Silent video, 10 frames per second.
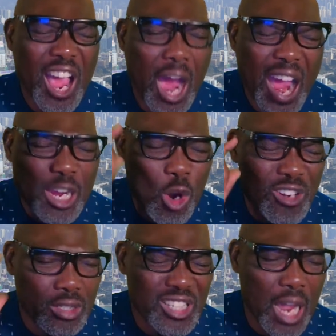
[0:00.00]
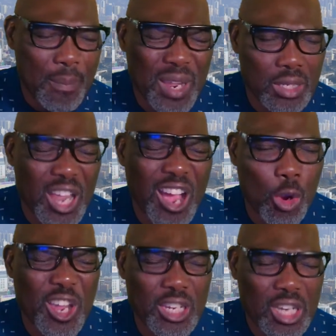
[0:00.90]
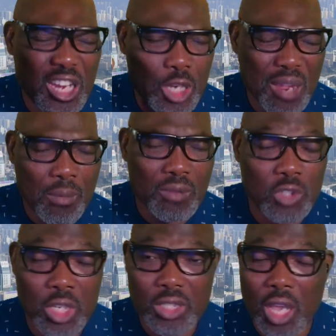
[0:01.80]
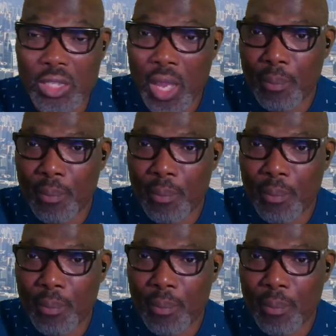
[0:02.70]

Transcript: I condemn it now in the name of Jesus.